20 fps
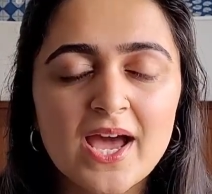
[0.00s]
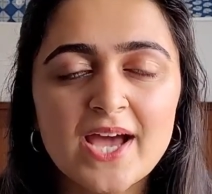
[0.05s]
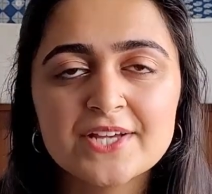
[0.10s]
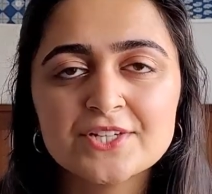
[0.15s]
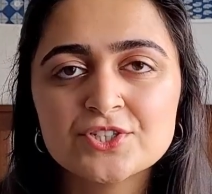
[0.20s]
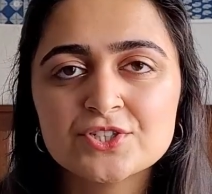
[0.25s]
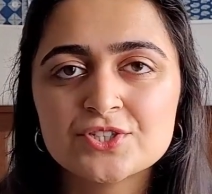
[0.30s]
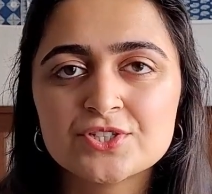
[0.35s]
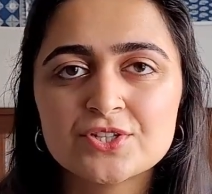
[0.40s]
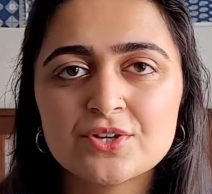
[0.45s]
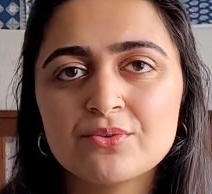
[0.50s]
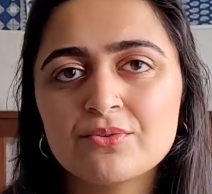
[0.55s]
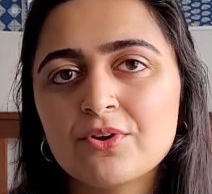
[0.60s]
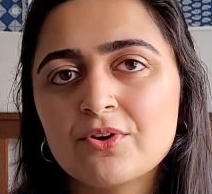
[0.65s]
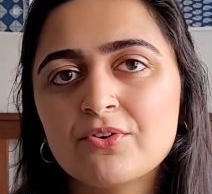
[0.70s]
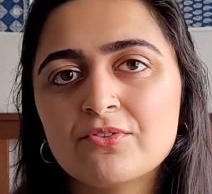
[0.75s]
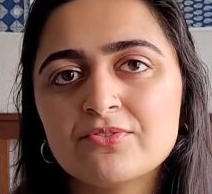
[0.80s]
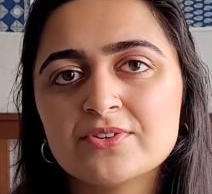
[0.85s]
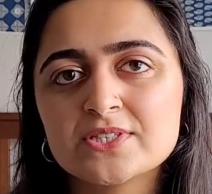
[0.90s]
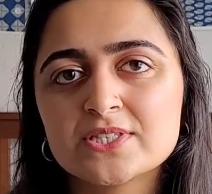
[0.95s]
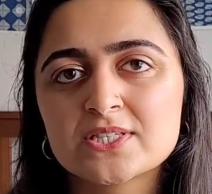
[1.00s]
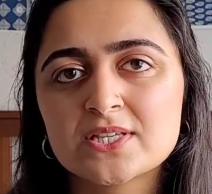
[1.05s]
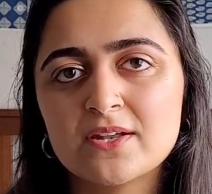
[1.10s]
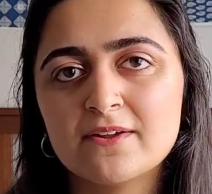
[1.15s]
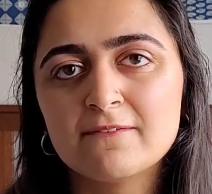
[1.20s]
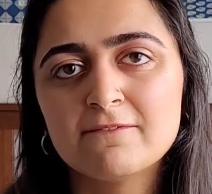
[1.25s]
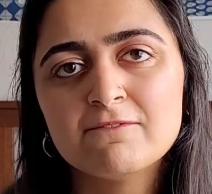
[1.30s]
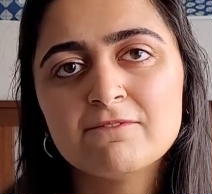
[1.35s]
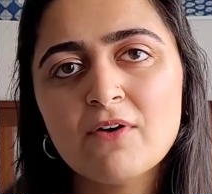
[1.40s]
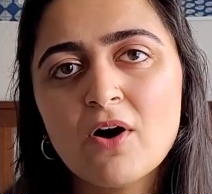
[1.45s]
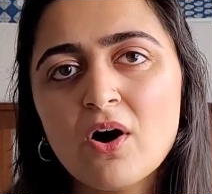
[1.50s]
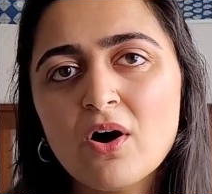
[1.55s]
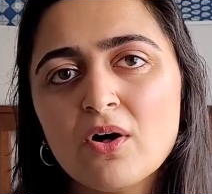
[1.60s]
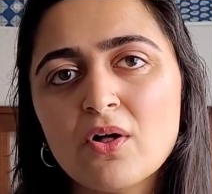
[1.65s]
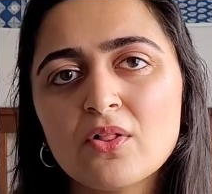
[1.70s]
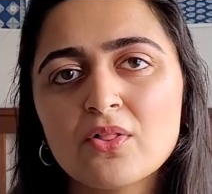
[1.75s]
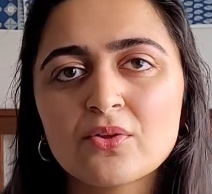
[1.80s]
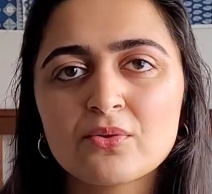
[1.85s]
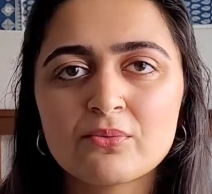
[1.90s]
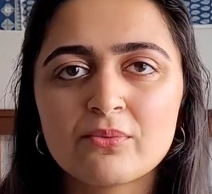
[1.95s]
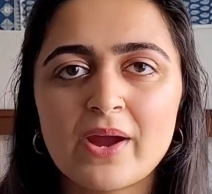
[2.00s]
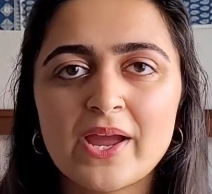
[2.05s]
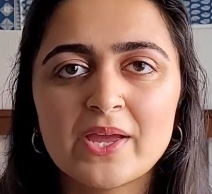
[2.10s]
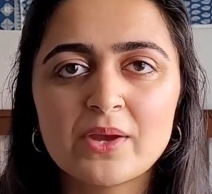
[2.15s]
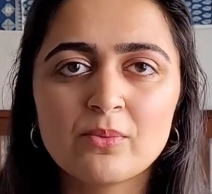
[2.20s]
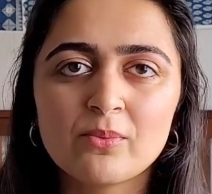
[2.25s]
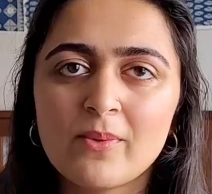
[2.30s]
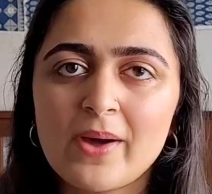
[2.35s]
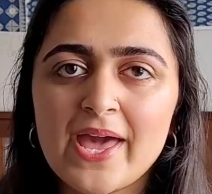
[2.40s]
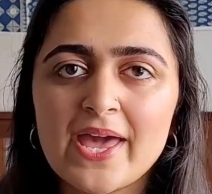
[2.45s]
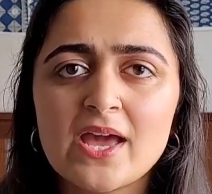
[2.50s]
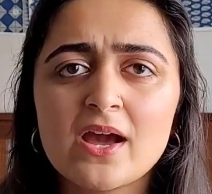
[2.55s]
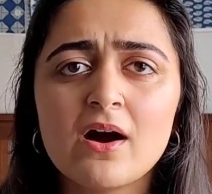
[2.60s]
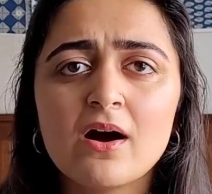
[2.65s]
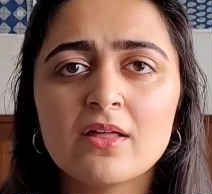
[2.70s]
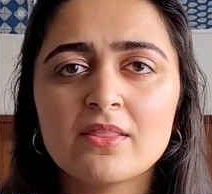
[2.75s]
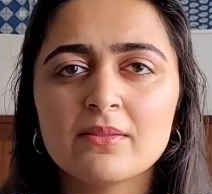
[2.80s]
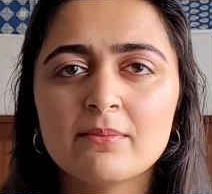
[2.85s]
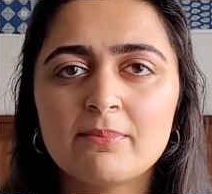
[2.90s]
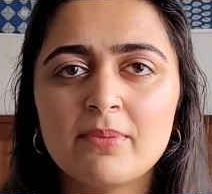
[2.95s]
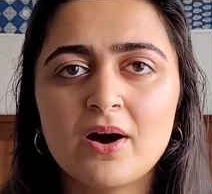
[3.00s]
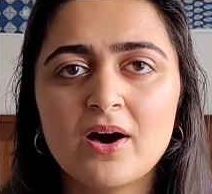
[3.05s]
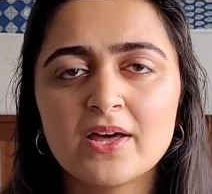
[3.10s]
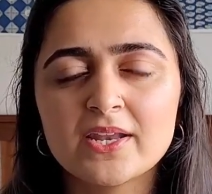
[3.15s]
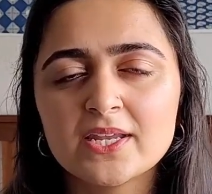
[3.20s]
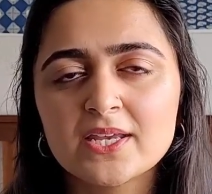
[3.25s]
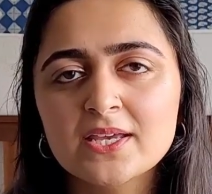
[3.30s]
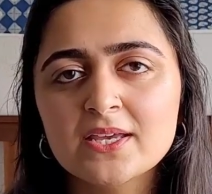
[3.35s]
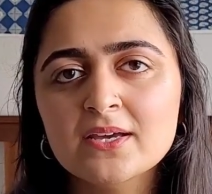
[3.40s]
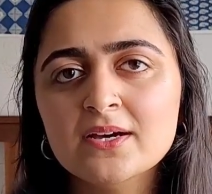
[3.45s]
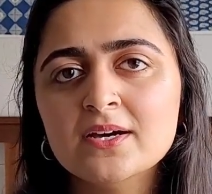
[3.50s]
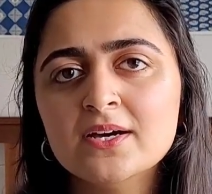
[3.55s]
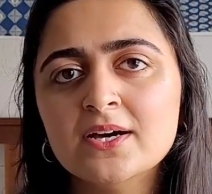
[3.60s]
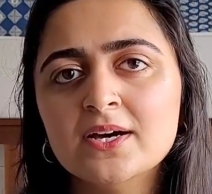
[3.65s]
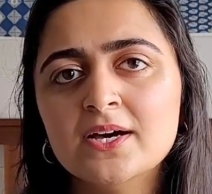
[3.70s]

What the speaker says: I just don't know if it's gonna fall the right way on the body,